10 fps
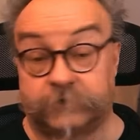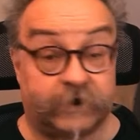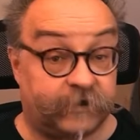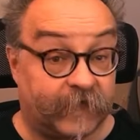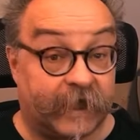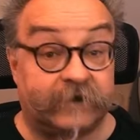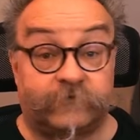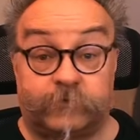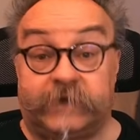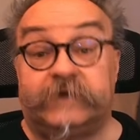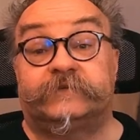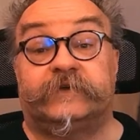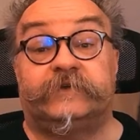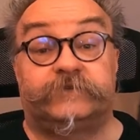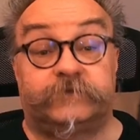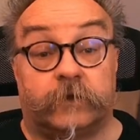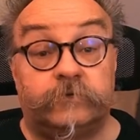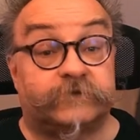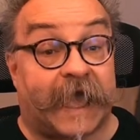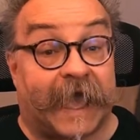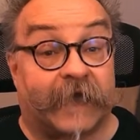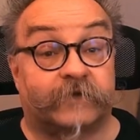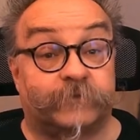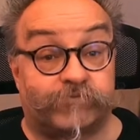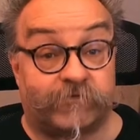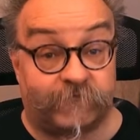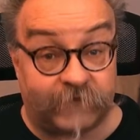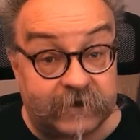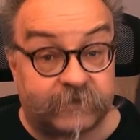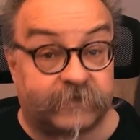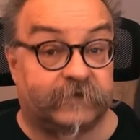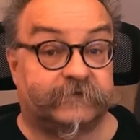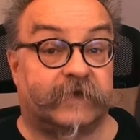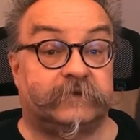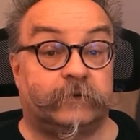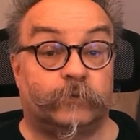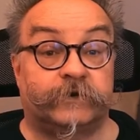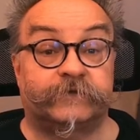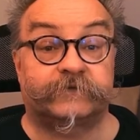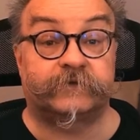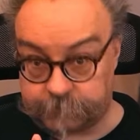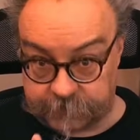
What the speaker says: And then if the PCs don't act to prevent things getting worse,